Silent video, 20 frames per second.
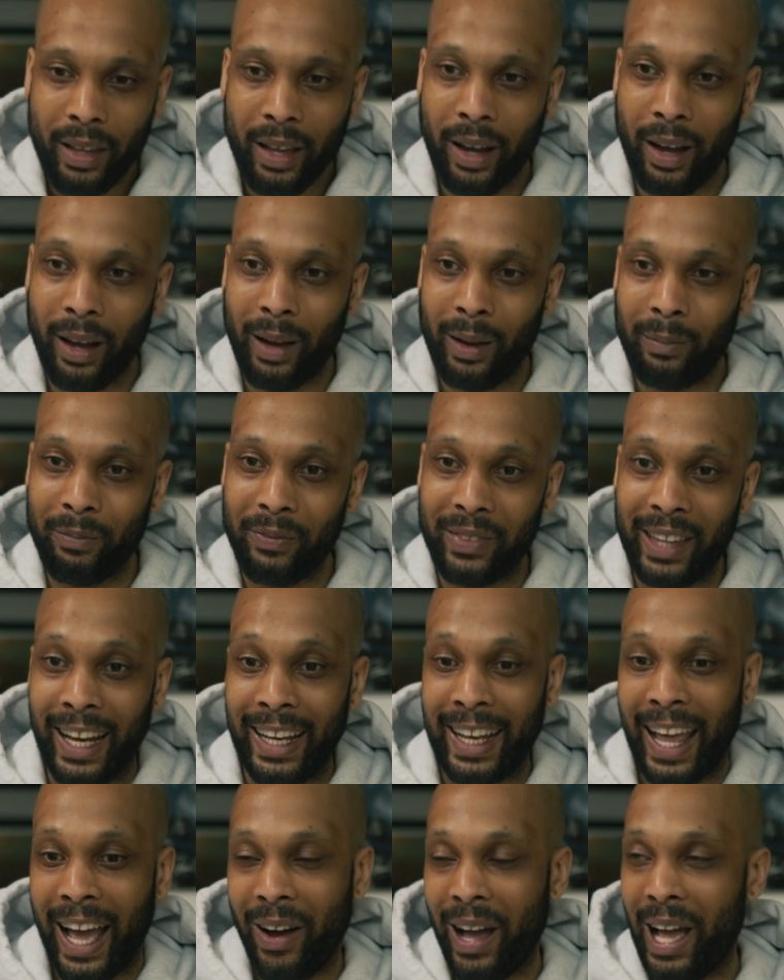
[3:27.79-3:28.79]
Um, they
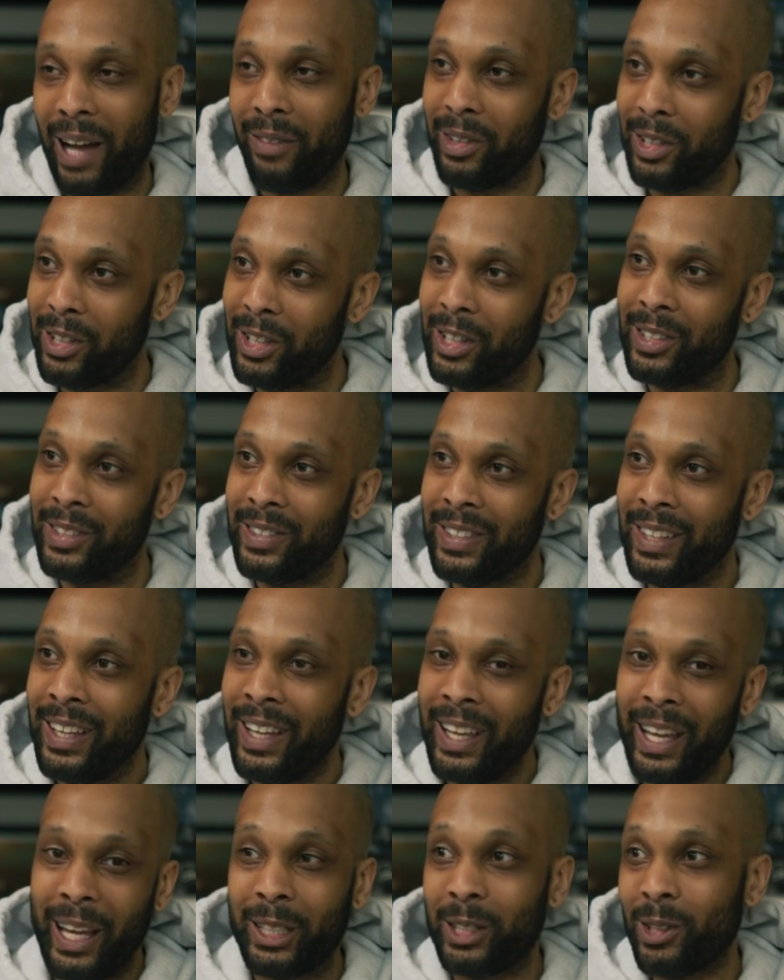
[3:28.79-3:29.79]
now have a good
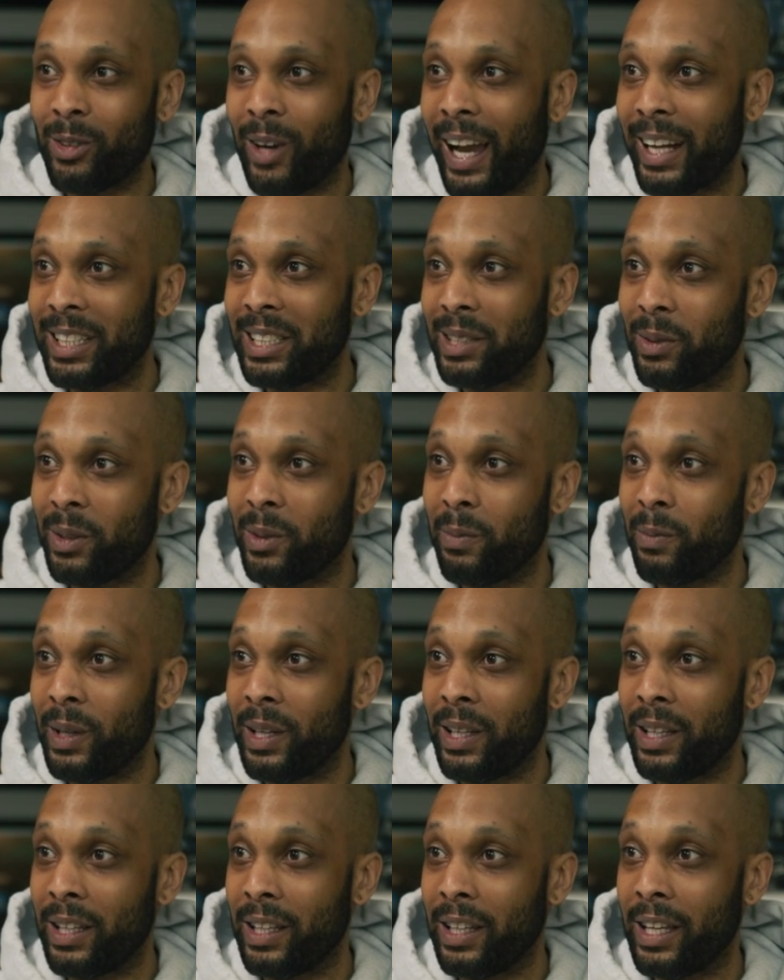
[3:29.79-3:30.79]
interaction with
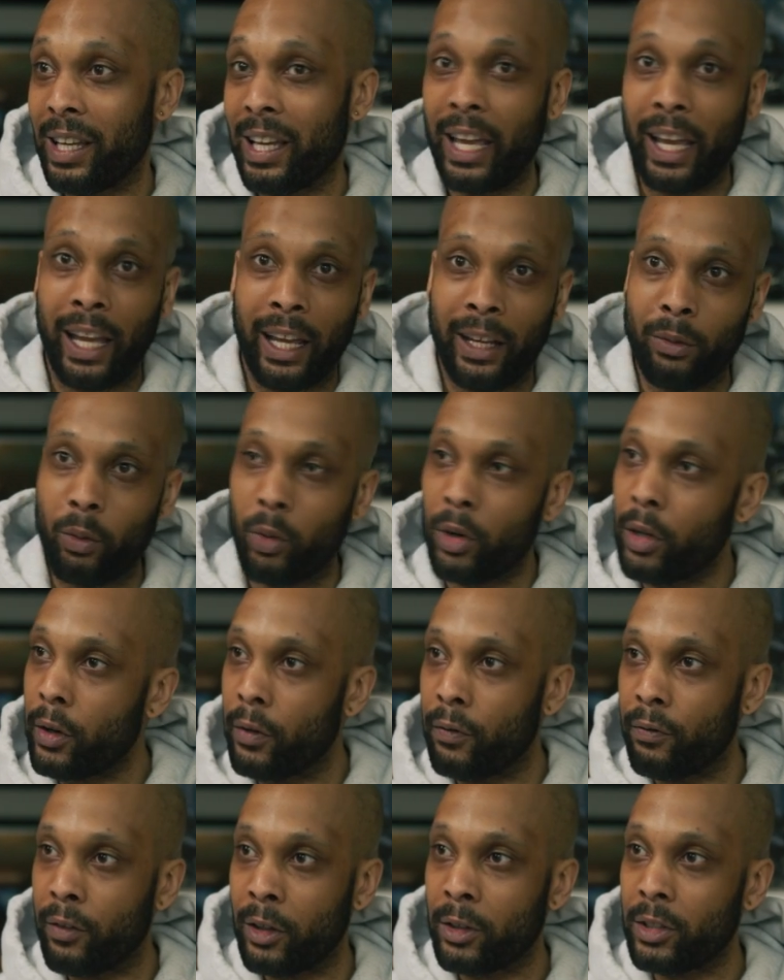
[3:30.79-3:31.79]
me, and we're
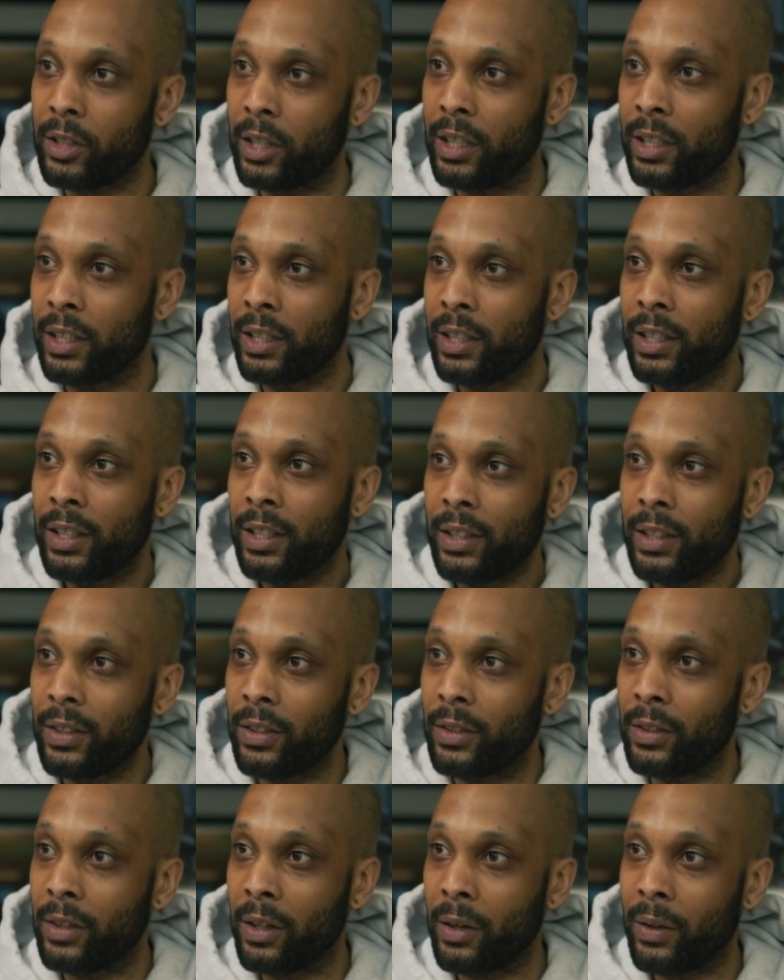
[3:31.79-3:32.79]
conversing,
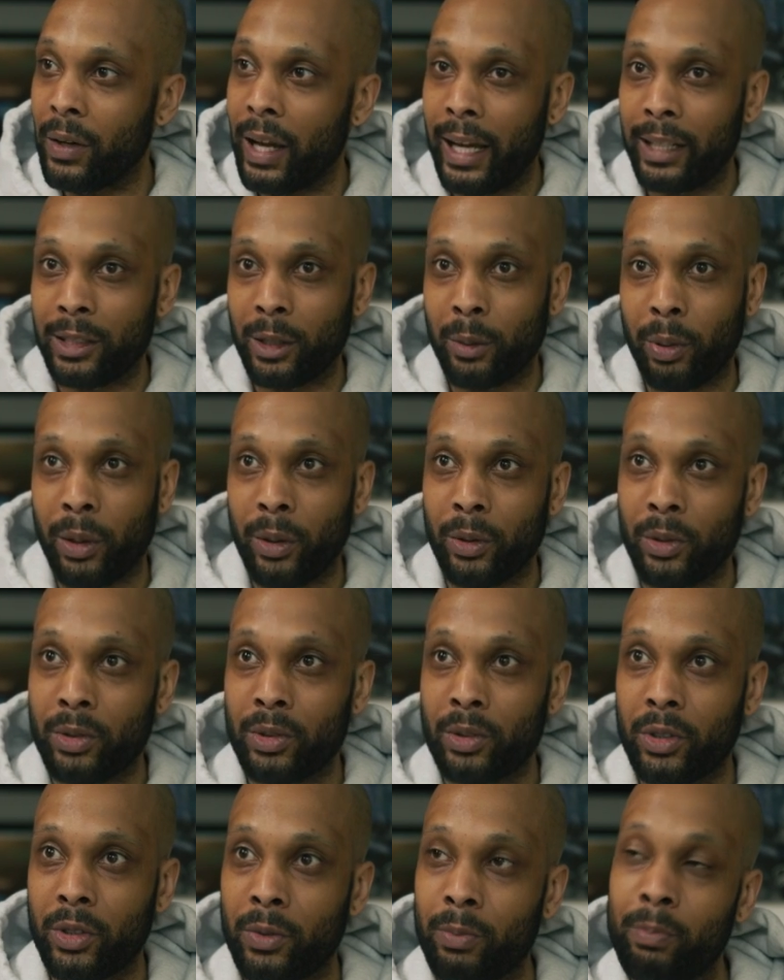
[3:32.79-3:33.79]
you know, mm. as
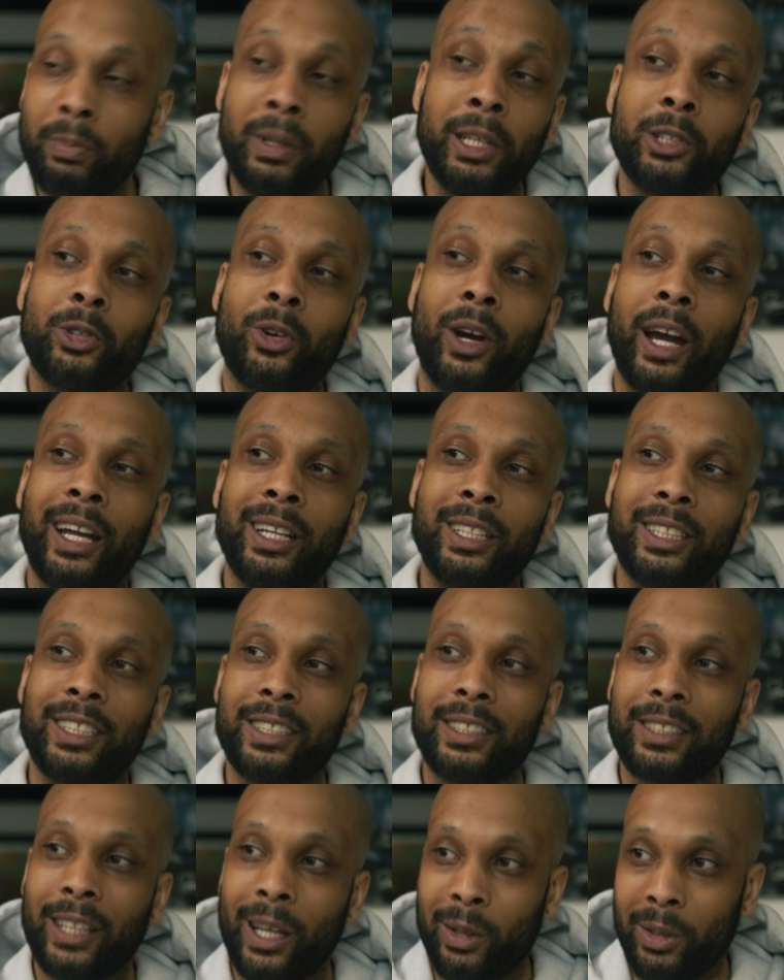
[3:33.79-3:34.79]
opposed to me trying to
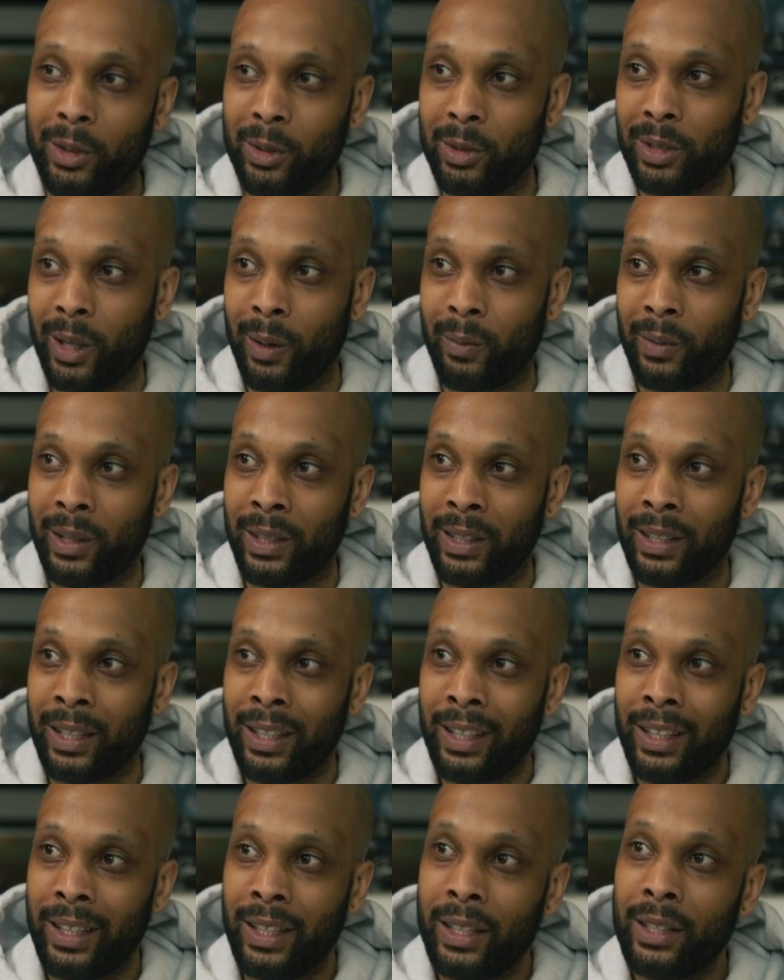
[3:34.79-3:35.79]
sell you something.
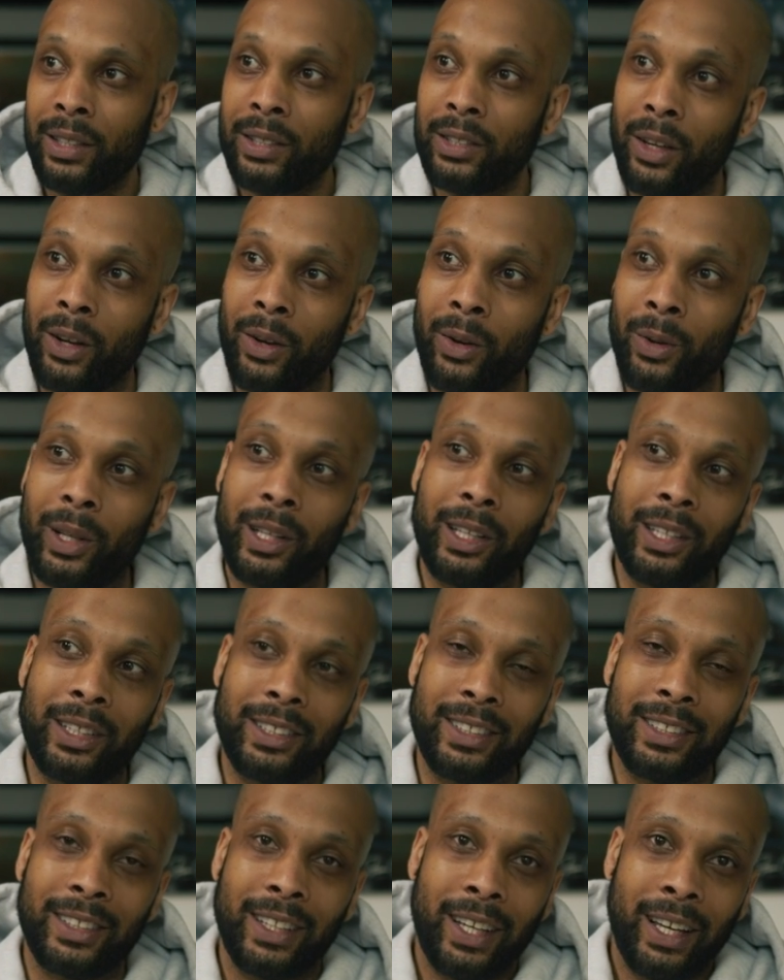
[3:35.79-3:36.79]
Mm. So
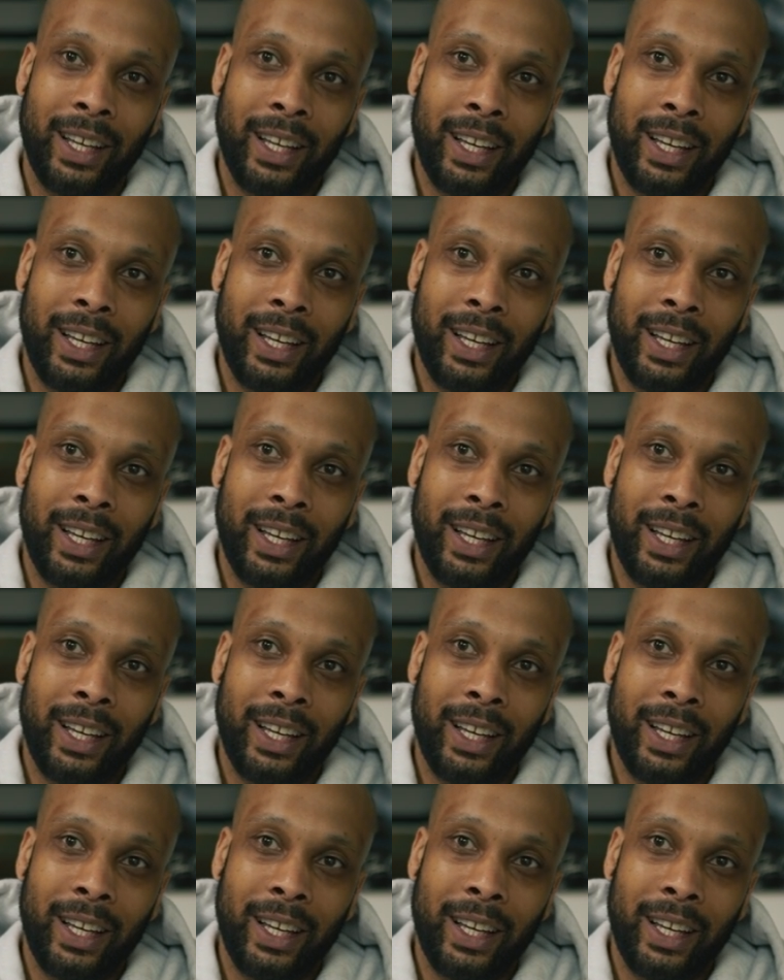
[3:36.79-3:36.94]
is